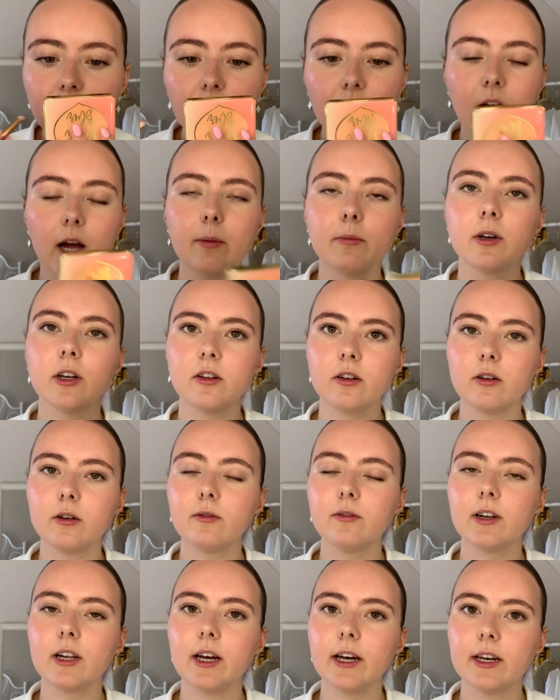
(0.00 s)
I'm not
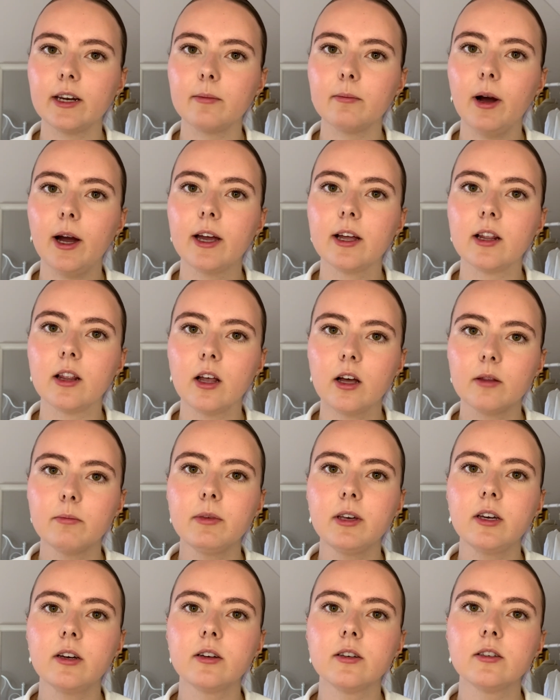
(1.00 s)
overlining by a lot
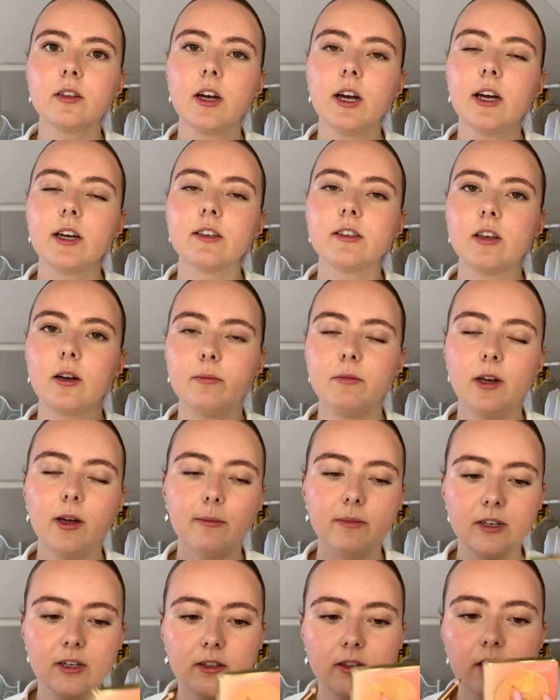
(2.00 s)
because sometimes
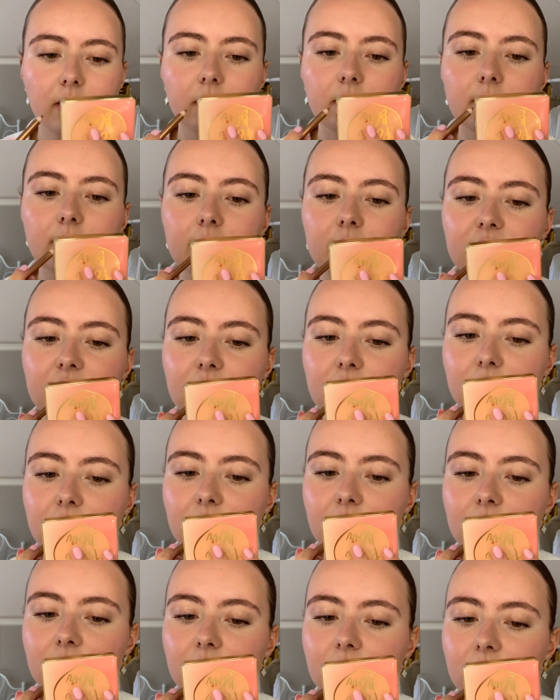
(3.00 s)
I think it looks
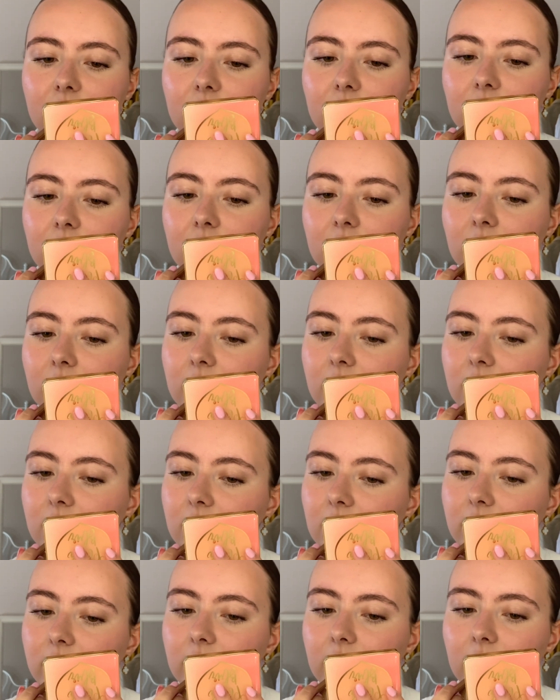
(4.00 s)

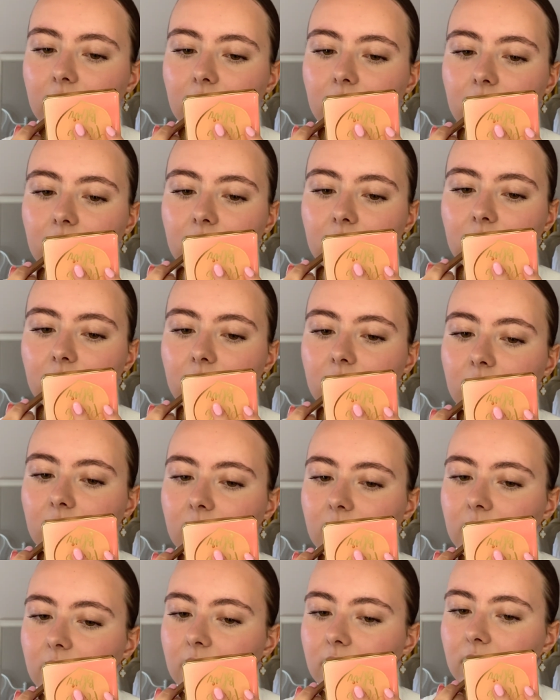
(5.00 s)
very
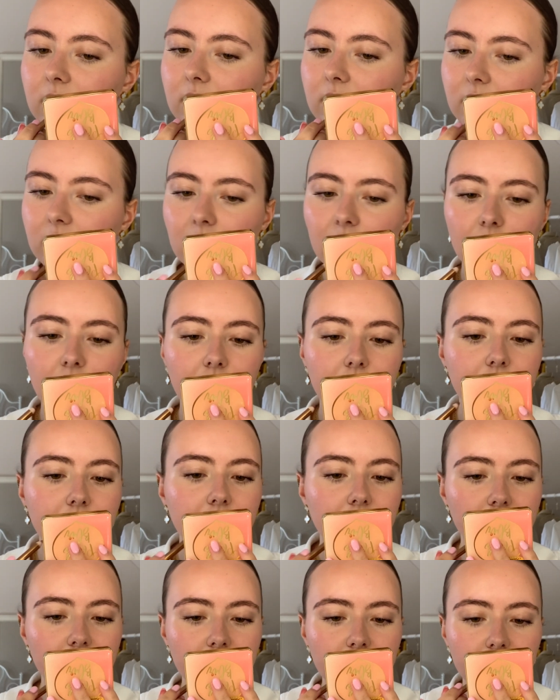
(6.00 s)

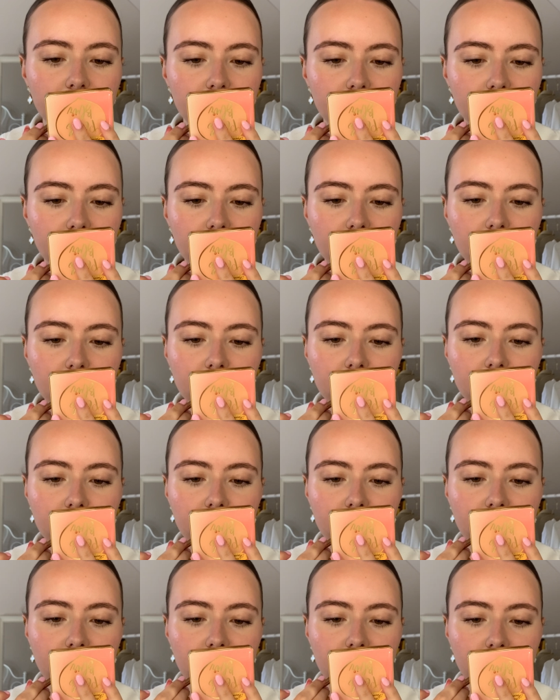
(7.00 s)
obvious,
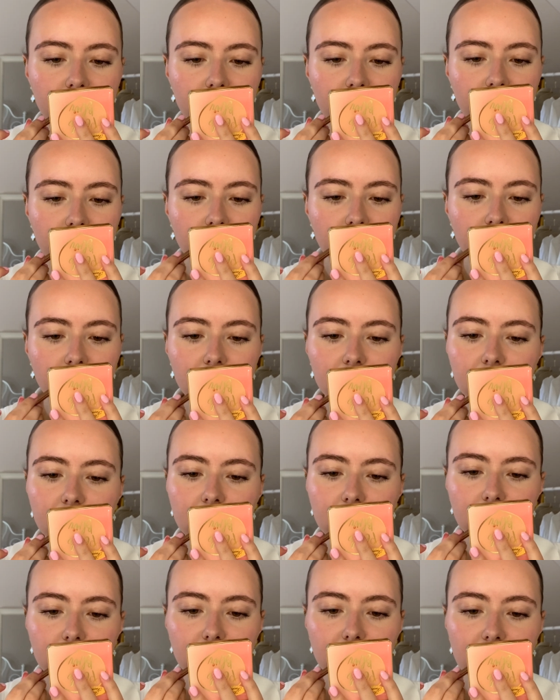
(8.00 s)
but it's just like a
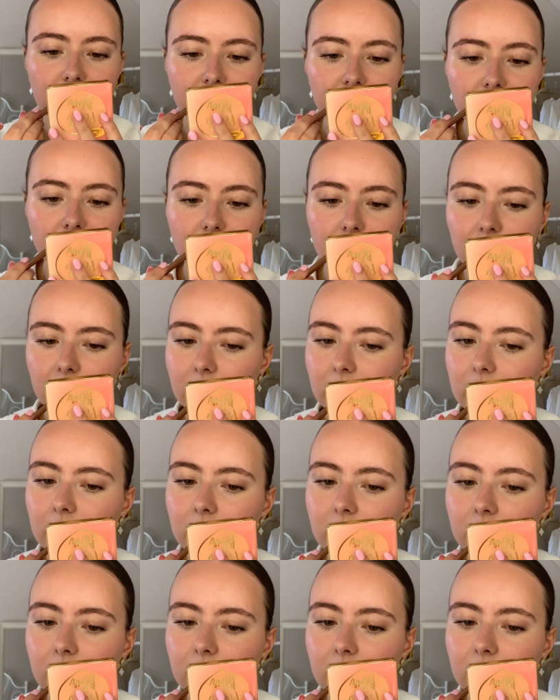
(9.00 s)
little bit is okay.